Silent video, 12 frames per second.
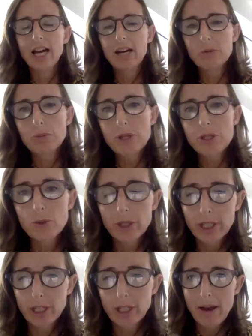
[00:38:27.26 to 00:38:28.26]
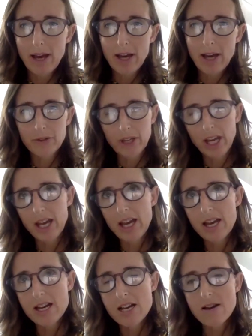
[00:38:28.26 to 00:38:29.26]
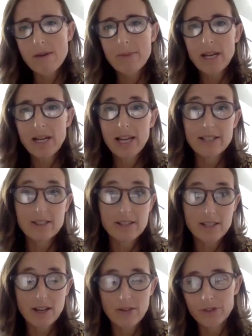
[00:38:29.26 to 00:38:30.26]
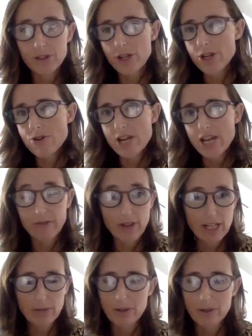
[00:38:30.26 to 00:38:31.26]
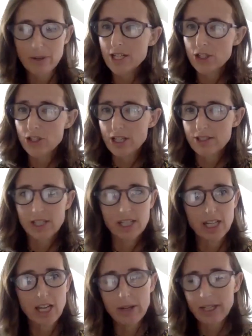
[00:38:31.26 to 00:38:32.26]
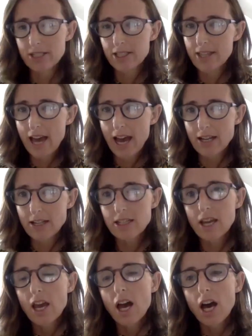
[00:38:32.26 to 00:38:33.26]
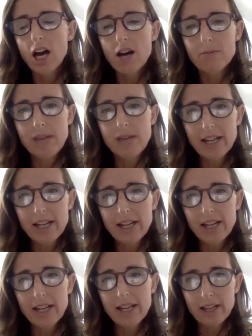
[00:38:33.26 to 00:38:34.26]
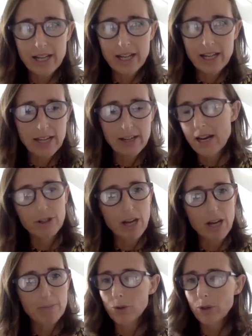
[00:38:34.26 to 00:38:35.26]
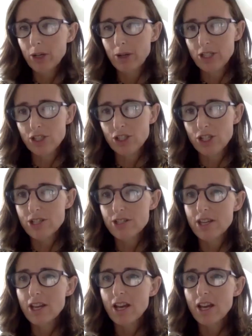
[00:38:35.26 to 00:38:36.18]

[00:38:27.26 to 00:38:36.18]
And we'll be talking about healthcare a bit later this afternoon, if anyone's interested in going into that. NIE number, a couple of quick questions.